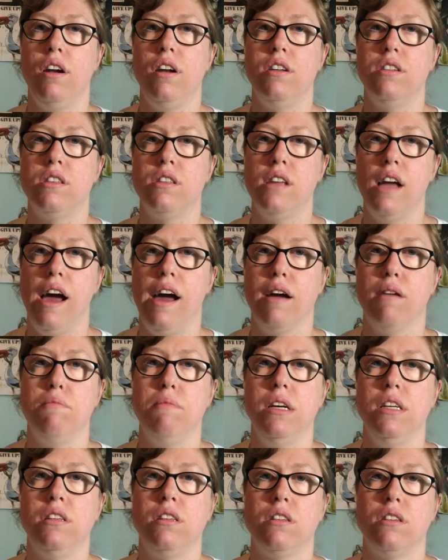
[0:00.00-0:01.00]

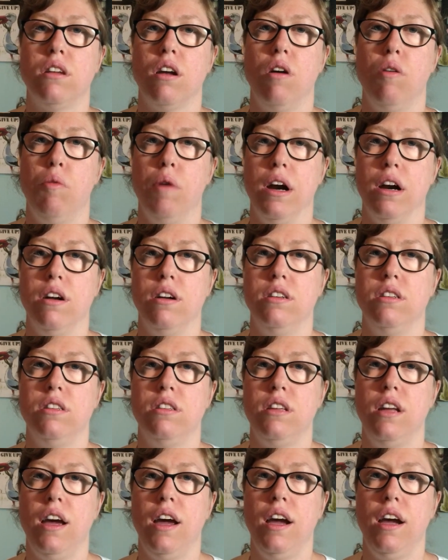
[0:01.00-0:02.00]
Nystagmus Awareness
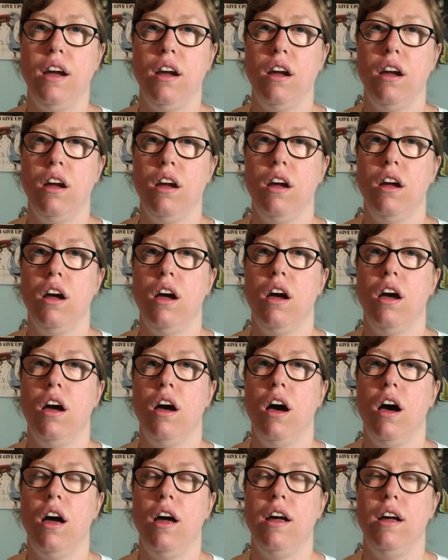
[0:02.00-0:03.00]
Day
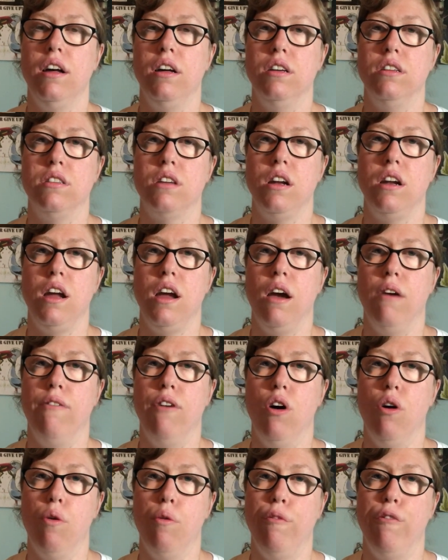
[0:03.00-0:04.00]
is a day of
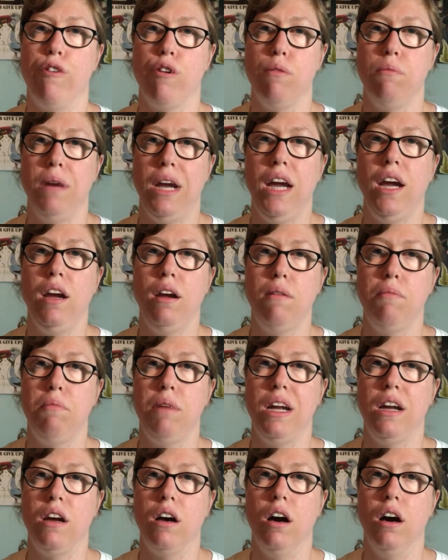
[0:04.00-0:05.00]
hope for me
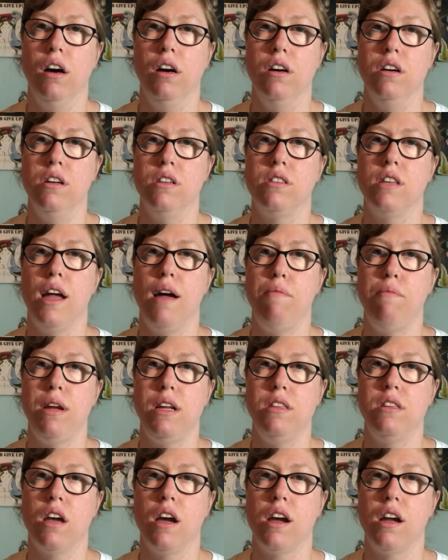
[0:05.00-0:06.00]
because that
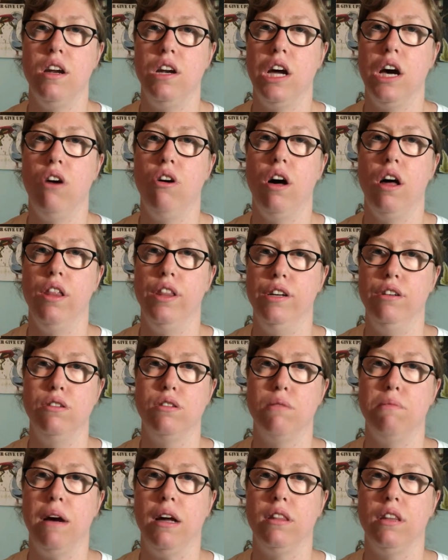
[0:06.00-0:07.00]
means I can tell others
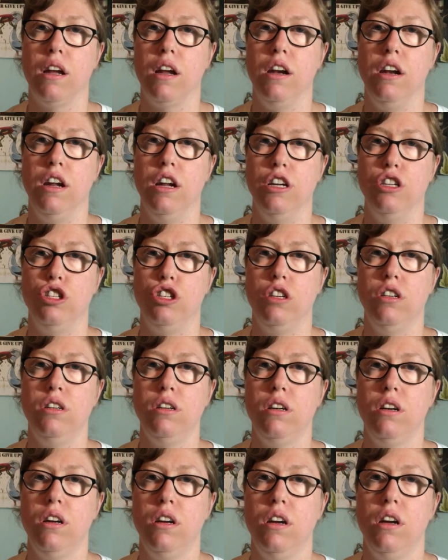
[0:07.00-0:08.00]
about the condition.
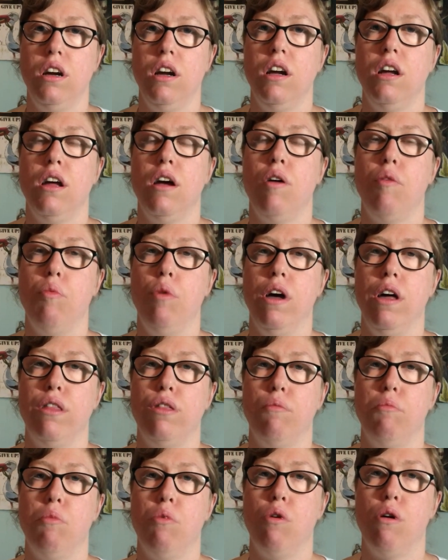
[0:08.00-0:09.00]

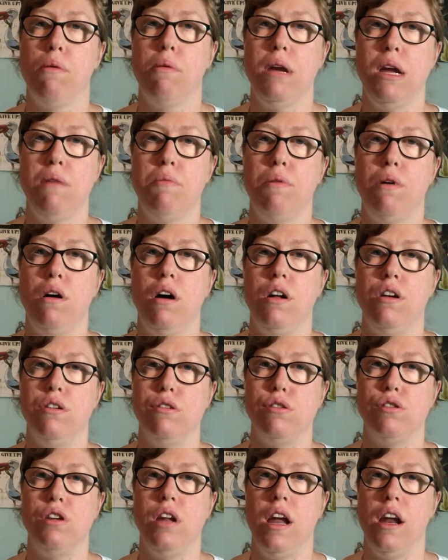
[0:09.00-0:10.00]
With more people
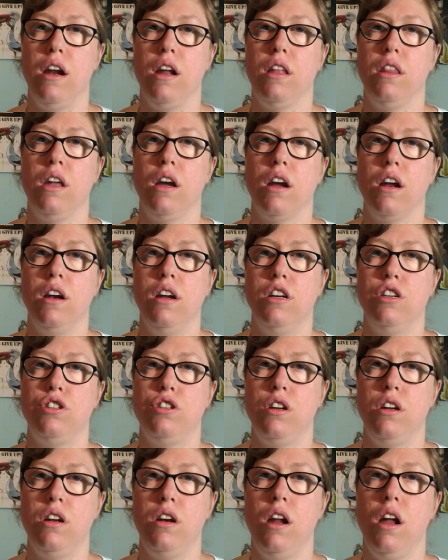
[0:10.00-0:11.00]
understanding the
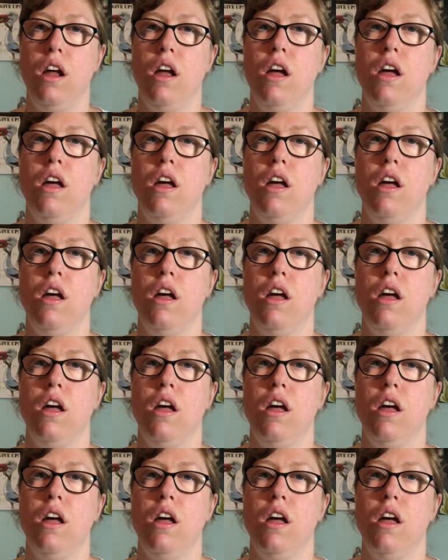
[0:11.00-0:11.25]
condition,